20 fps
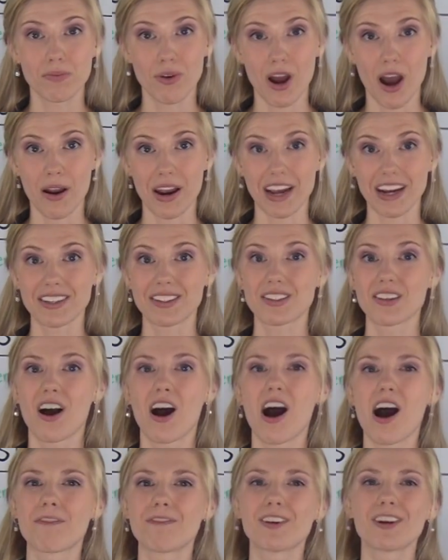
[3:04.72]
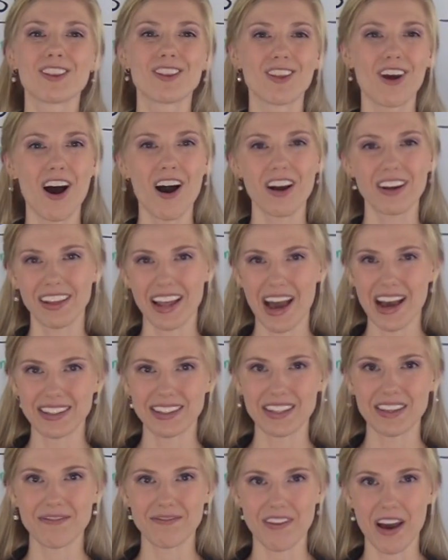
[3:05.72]
products offer
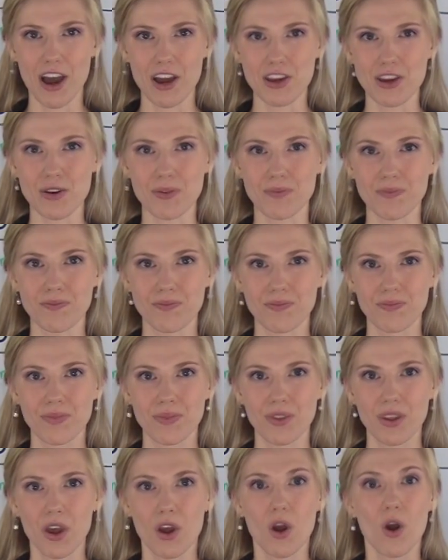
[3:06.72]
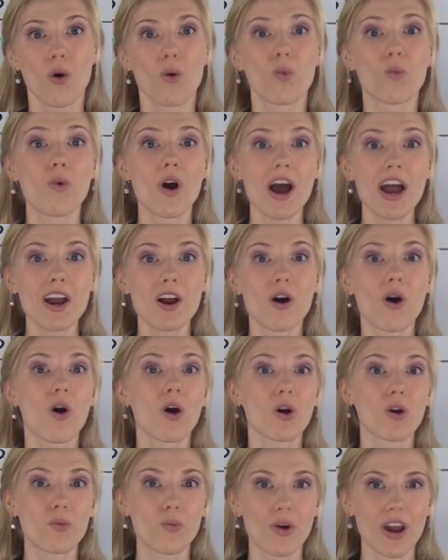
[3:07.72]
long-lasting value. What
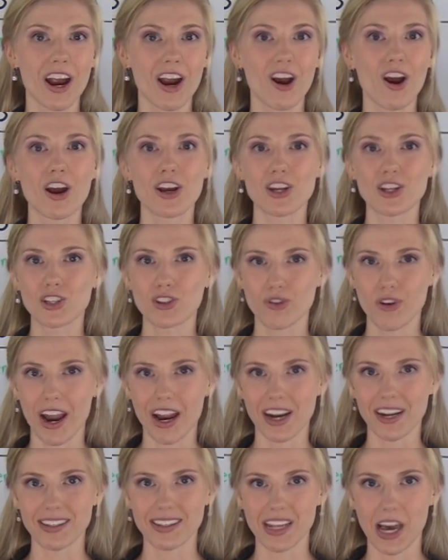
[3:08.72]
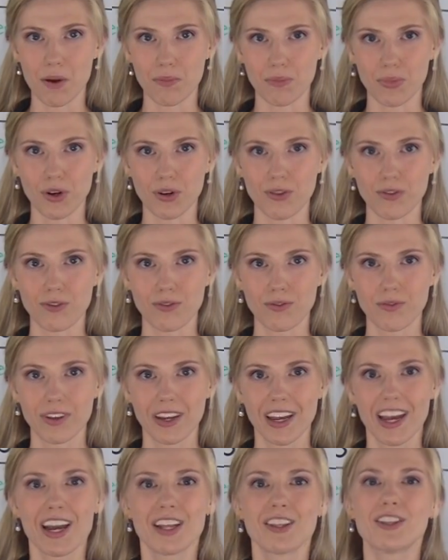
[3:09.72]
or where are you trying to soundproof?
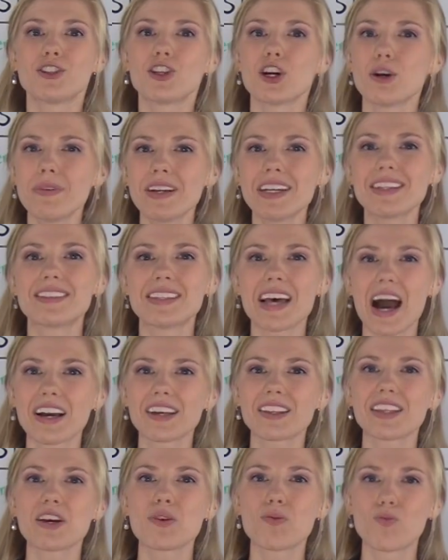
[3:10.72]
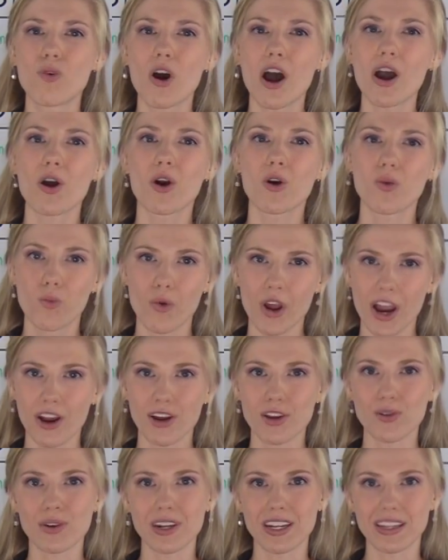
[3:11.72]
Determine exactly what or where
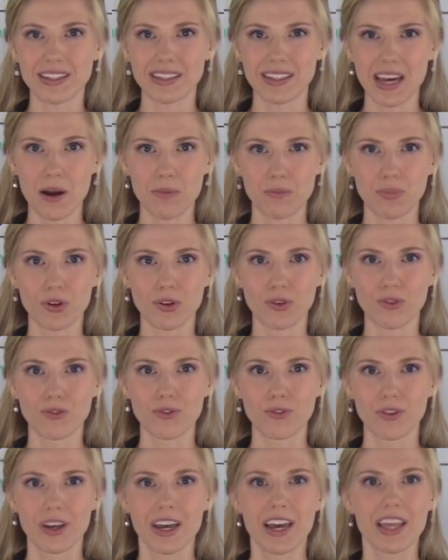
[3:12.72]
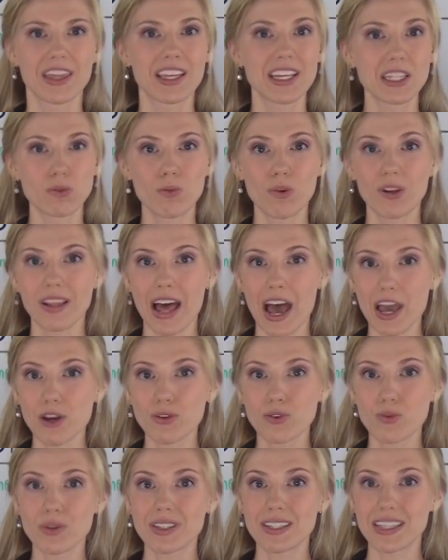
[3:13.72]
you need to soundproof. This will allow
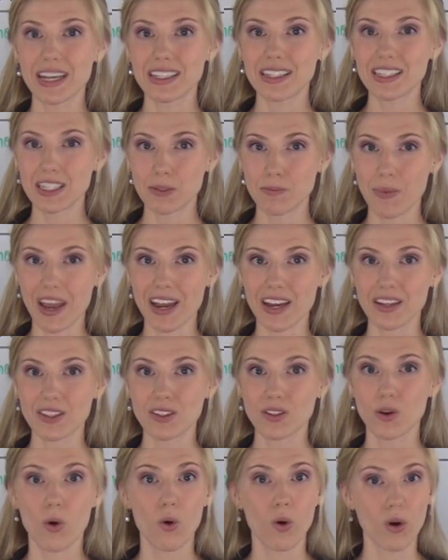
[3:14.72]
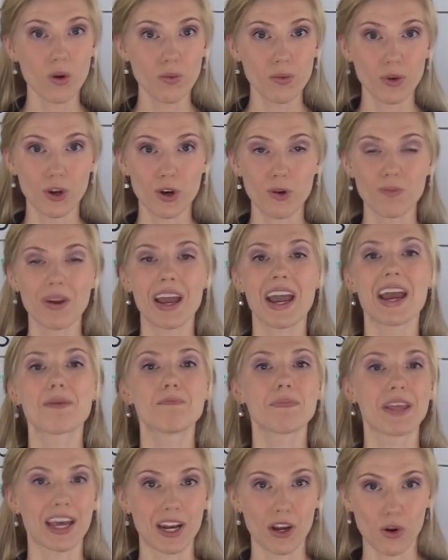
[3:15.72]
you to assess the space or room
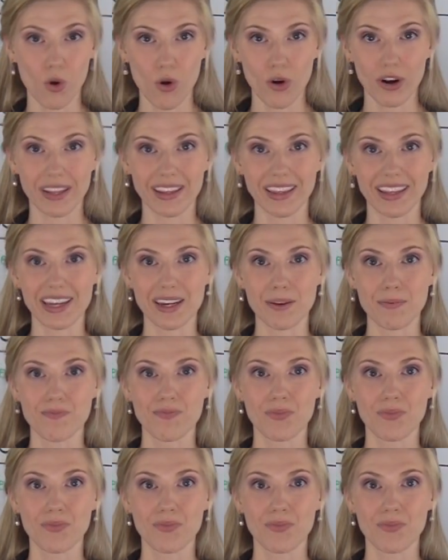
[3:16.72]
and plan accordingly.